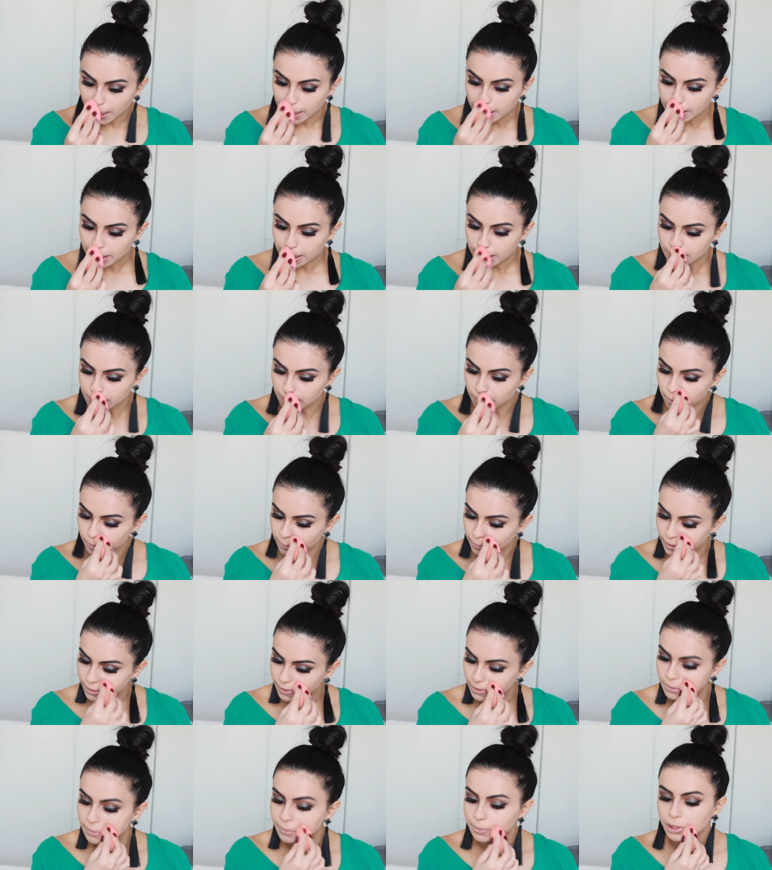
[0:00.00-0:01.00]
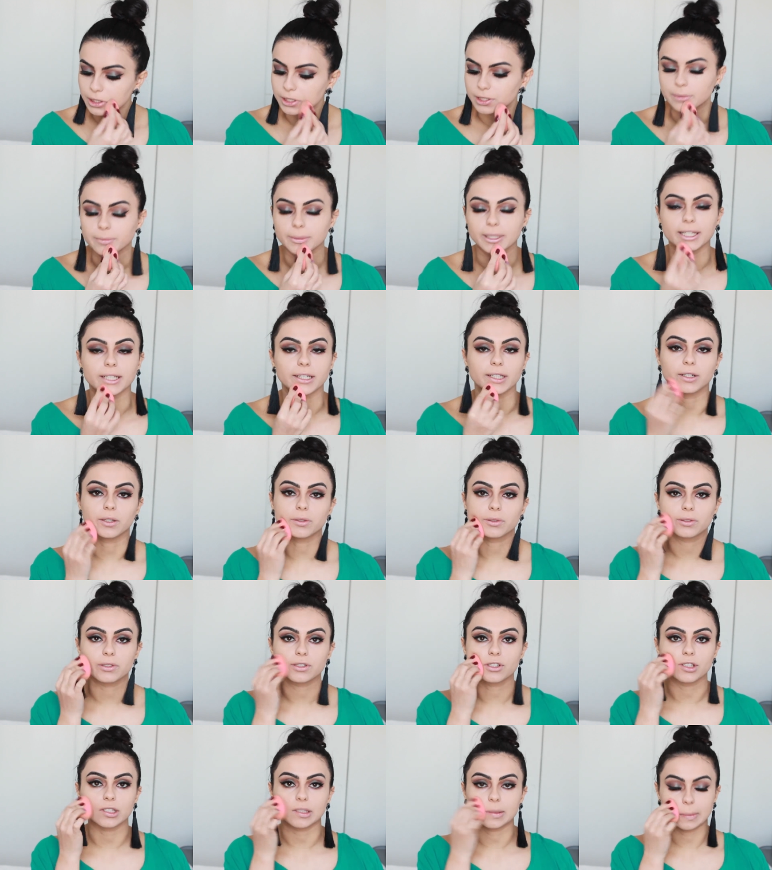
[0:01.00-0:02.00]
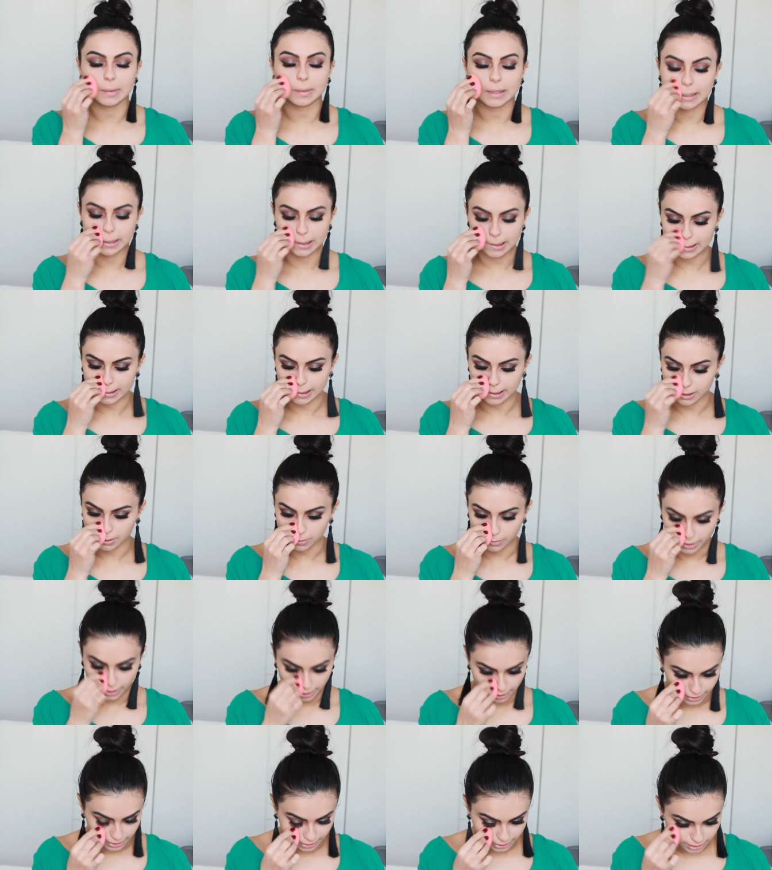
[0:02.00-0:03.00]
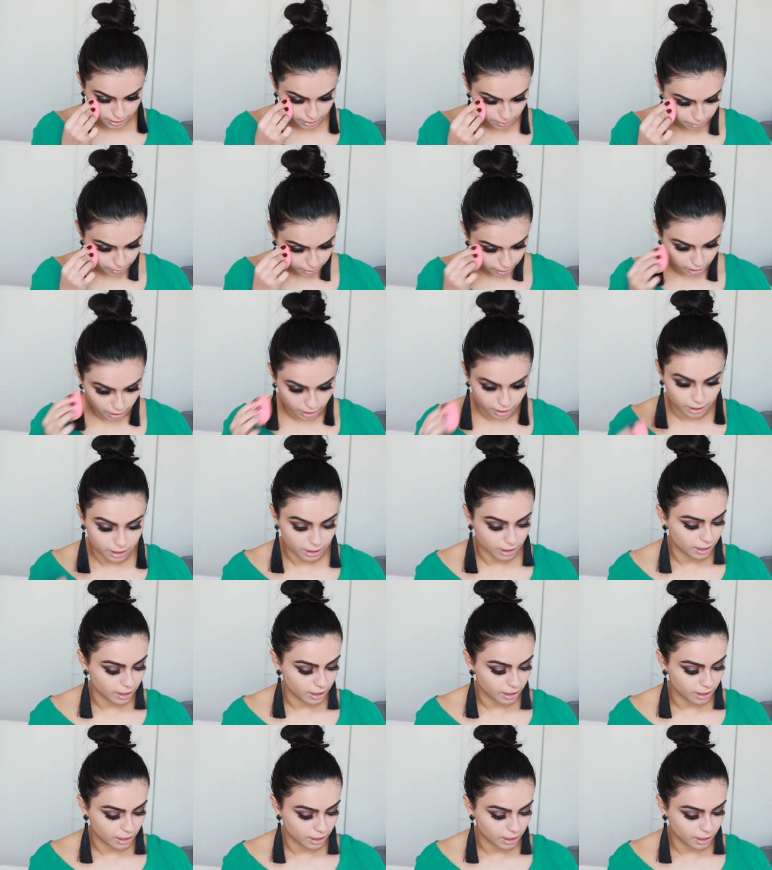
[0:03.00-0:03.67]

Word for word: and a little bit on the bridge of my nose, just because that's where I like to put